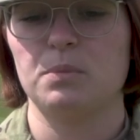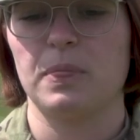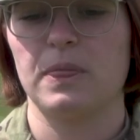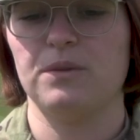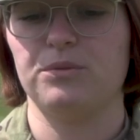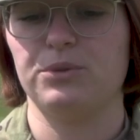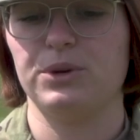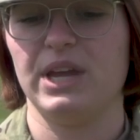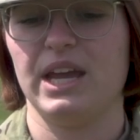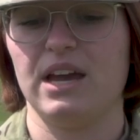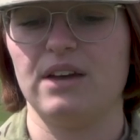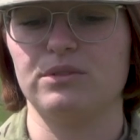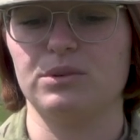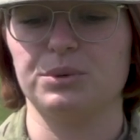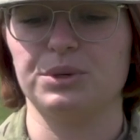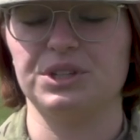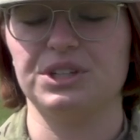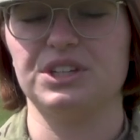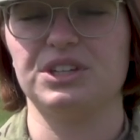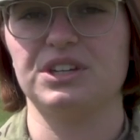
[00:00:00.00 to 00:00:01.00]
if we have a
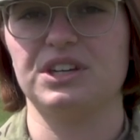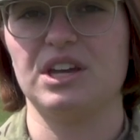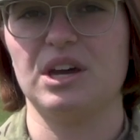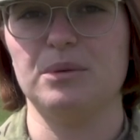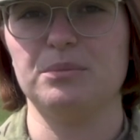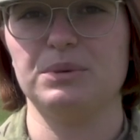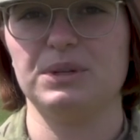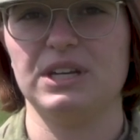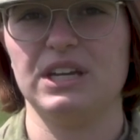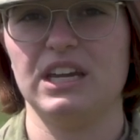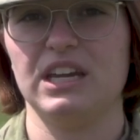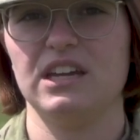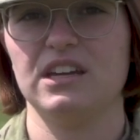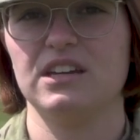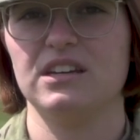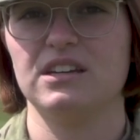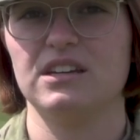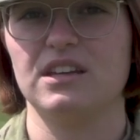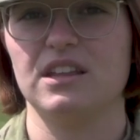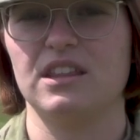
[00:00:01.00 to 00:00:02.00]
really good company,
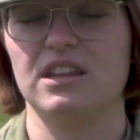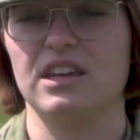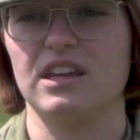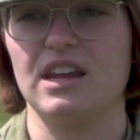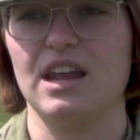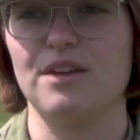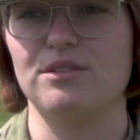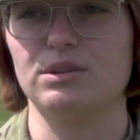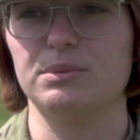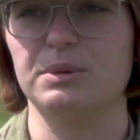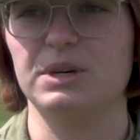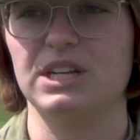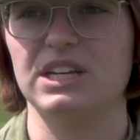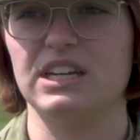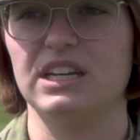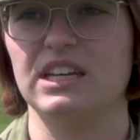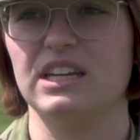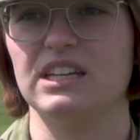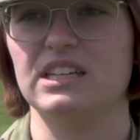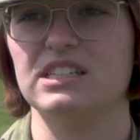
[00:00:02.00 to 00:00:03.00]
then
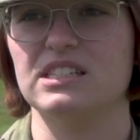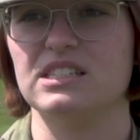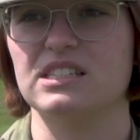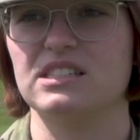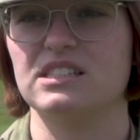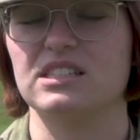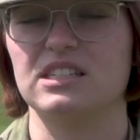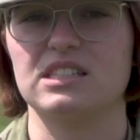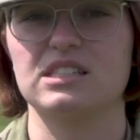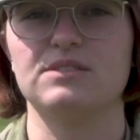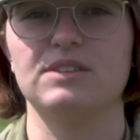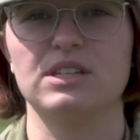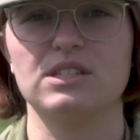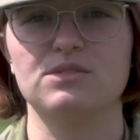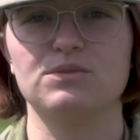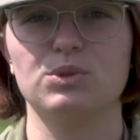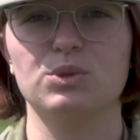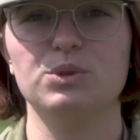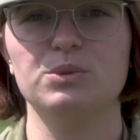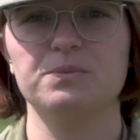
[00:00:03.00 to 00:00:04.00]
everybody is
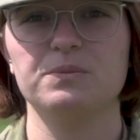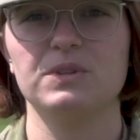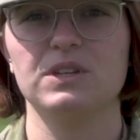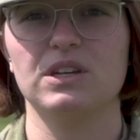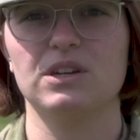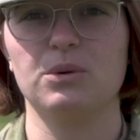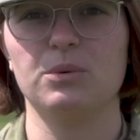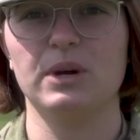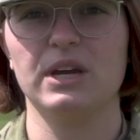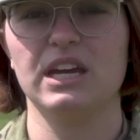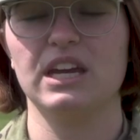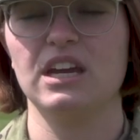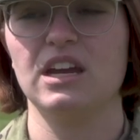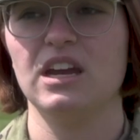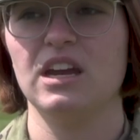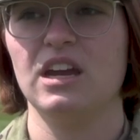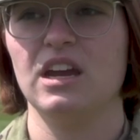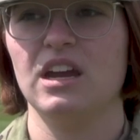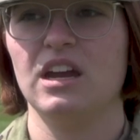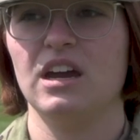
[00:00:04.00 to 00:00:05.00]
successful in a way.
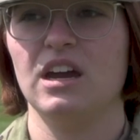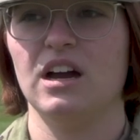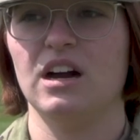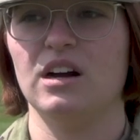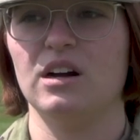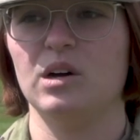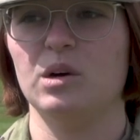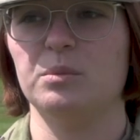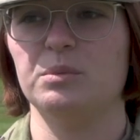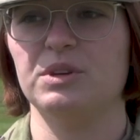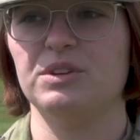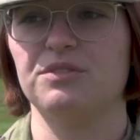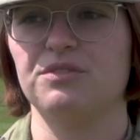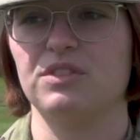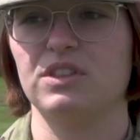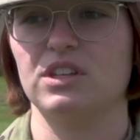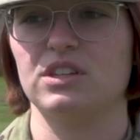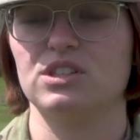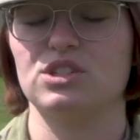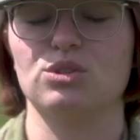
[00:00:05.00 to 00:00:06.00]
If
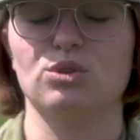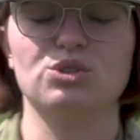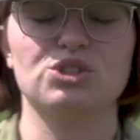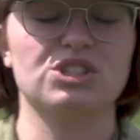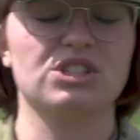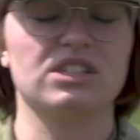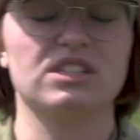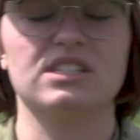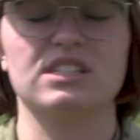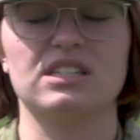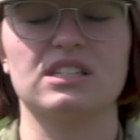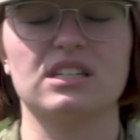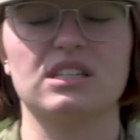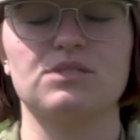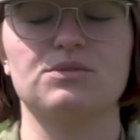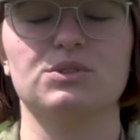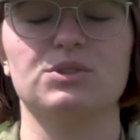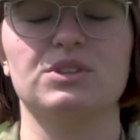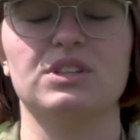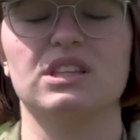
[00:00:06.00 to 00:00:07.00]
the soldiers are
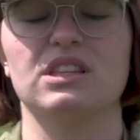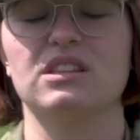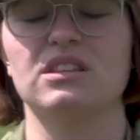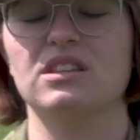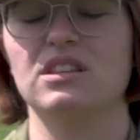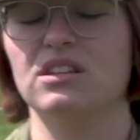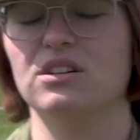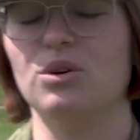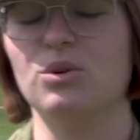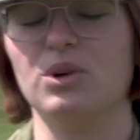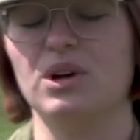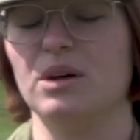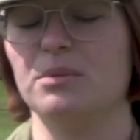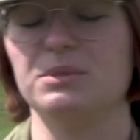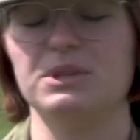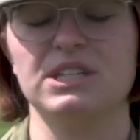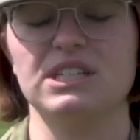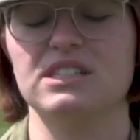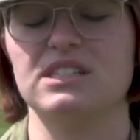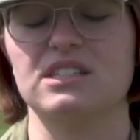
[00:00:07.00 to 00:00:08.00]
successful, then the whole
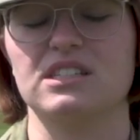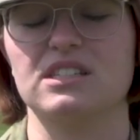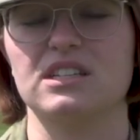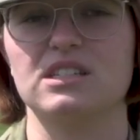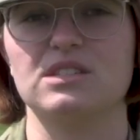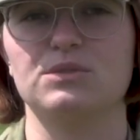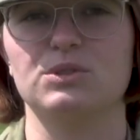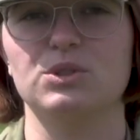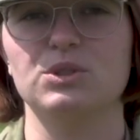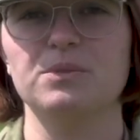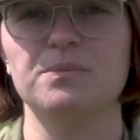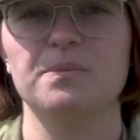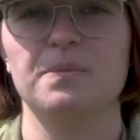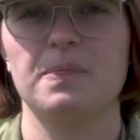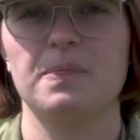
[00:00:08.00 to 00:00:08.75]
company is successful.